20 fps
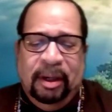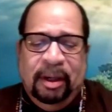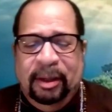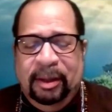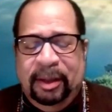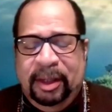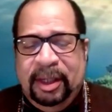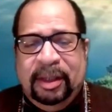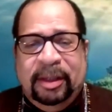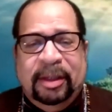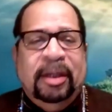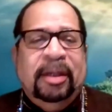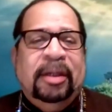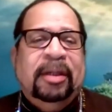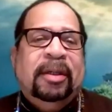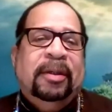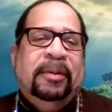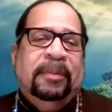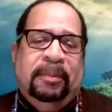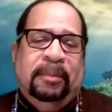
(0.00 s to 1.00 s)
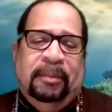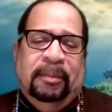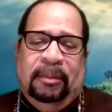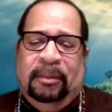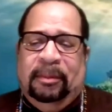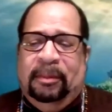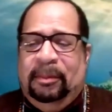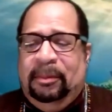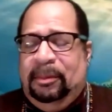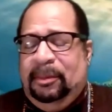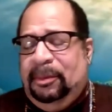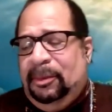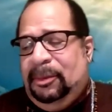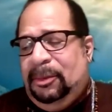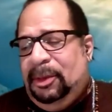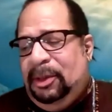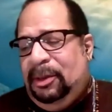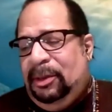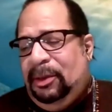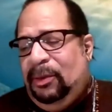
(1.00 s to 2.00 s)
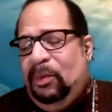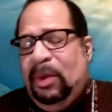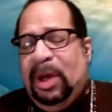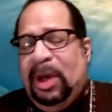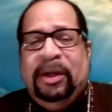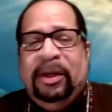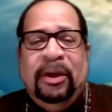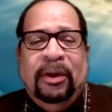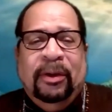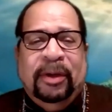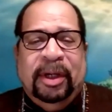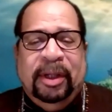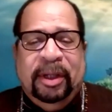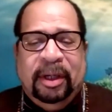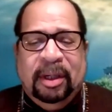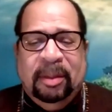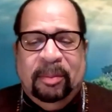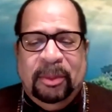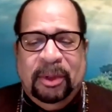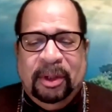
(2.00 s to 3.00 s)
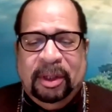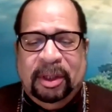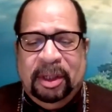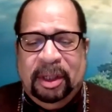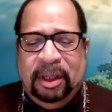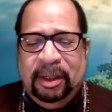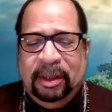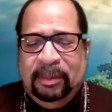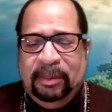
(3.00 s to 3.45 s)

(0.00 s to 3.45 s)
This is well known in the community.